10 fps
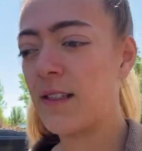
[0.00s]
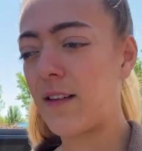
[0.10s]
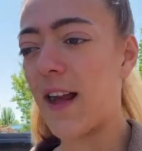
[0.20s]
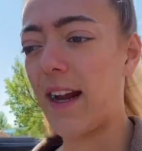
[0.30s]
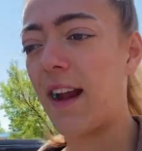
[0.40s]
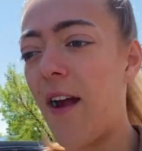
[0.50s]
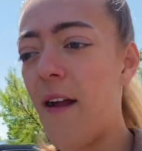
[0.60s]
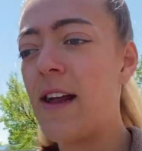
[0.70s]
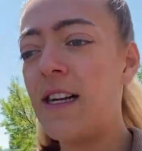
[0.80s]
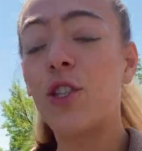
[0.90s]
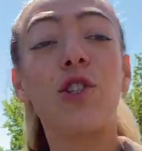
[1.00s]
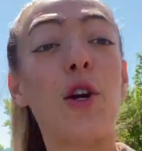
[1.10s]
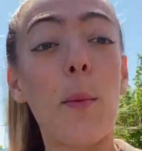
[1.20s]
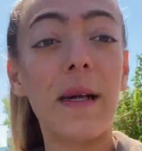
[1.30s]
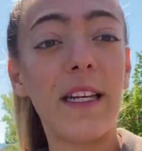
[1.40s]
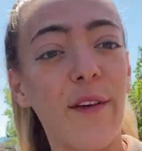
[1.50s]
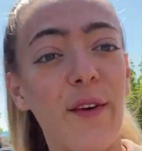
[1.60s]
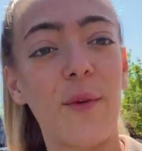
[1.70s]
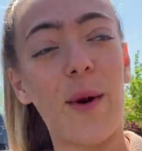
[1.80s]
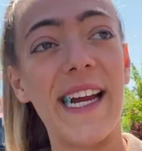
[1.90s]
like so many
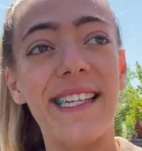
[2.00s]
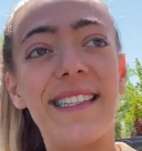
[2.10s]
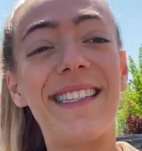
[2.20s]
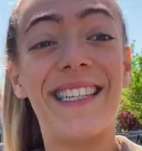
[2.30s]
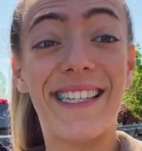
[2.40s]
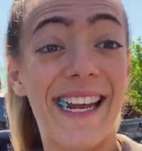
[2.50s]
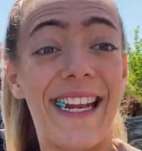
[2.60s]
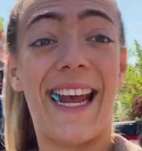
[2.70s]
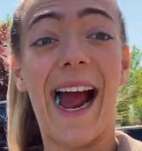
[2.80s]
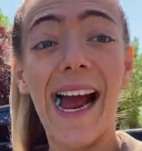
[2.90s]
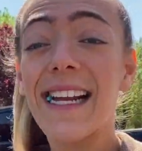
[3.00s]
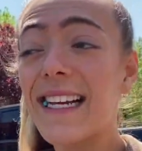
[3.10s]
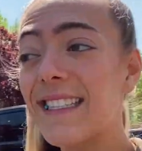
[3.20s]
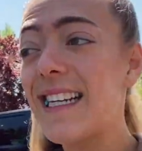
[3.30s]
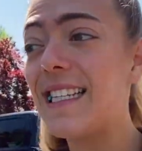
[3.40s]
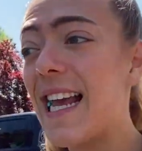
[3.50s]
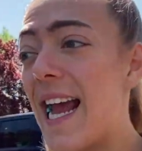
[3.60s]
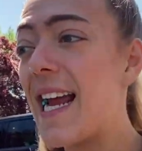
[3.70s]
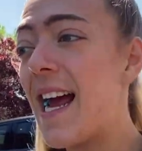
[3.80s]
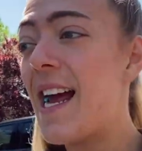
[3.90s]
different ways to skin a cat, as they
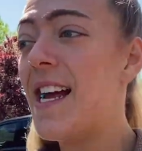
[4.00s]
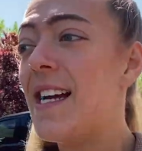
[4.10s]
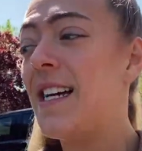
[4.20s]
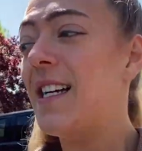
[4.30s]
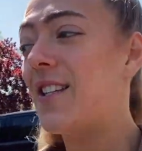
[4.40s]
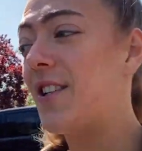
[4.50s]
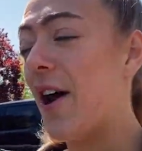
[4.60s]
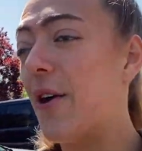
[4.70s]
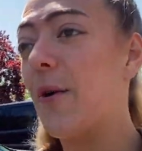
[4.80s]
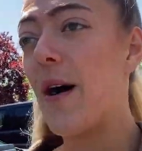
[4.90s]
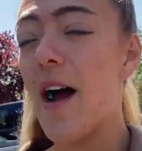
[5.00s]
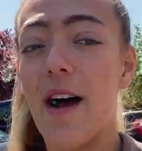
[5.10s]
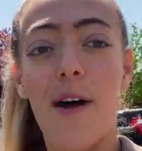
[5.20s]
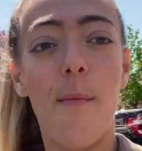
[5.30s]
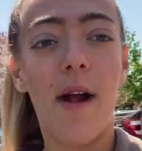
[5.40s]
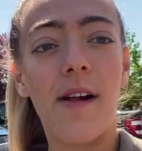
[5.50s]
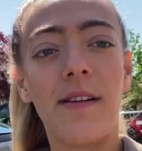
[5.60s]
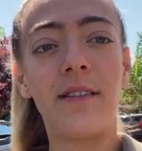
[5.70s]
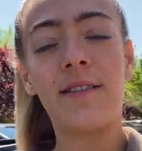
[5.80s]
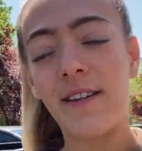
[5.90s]
say. So, um,
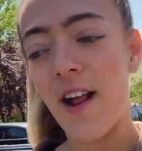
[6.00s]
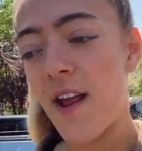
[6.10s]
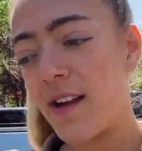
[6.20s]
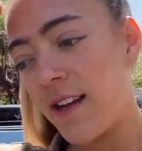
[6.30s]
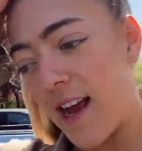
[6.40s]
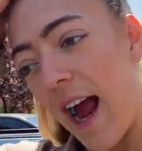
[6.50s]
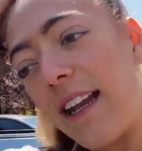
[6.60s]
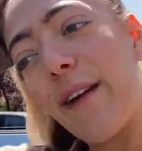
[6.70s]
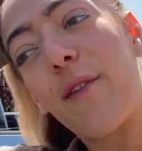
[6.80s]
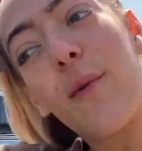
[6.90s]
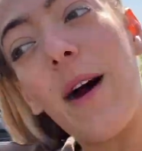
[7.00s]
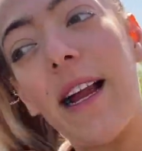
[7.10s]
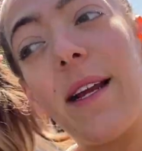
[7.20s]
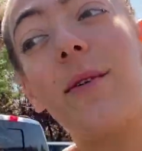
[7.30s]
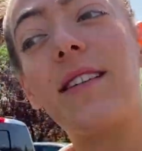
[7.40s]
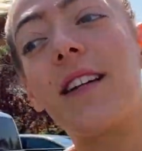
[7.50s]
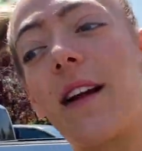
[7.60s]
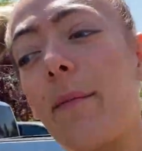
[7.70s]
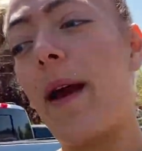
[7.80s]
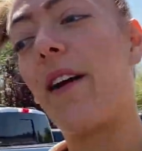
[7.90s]
I never want anyone to
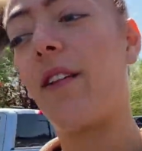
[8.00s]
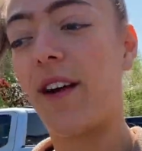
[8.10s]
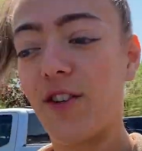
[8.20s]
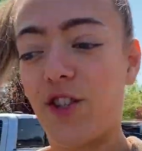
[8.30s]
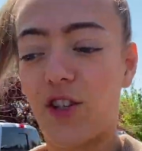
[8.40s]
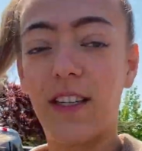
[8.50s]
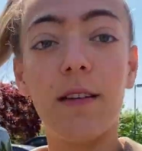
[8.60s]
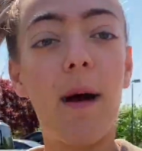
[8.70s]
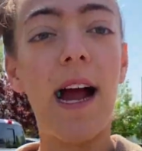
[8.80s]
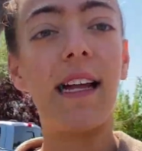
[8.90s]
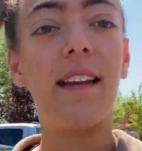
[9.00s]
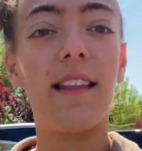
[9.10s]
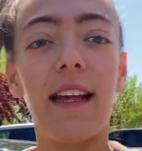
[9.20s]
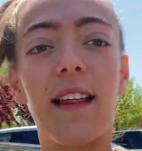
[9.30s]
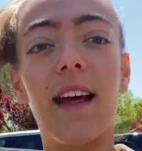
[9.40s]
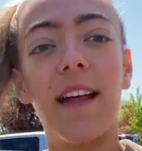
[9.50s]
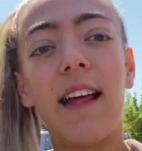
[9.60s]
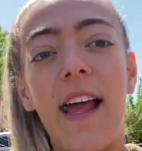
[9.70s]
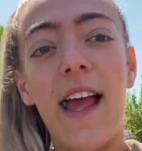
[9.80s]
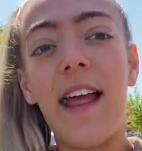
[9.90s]
compare their journey to mine and think that
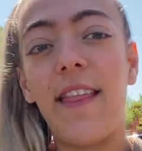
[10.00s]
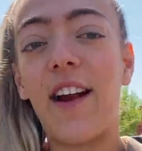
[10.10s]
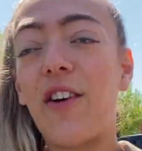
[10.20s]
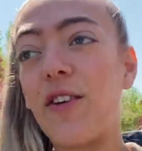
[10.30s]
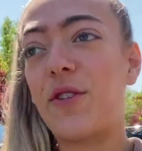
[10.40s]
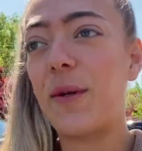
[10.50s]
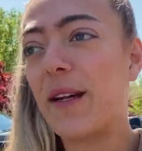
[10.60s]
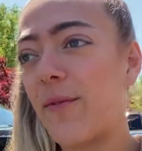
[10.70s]
they're not doing it